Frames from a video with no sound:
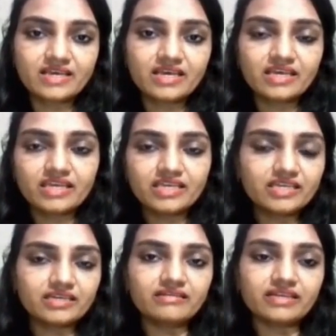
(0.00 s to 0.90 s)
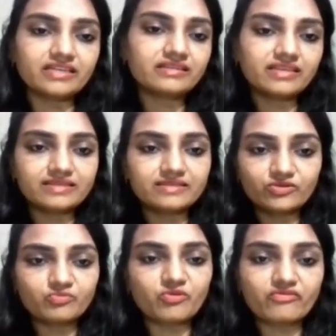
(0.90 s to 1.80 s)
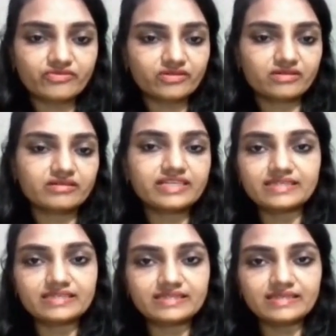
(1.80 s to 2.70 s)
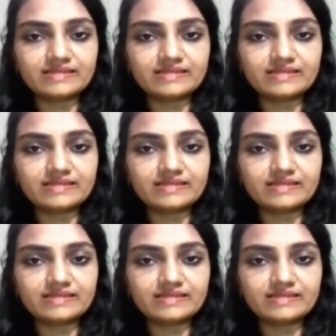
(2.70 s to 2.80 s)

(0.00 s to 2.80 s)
Here in this group of diseases,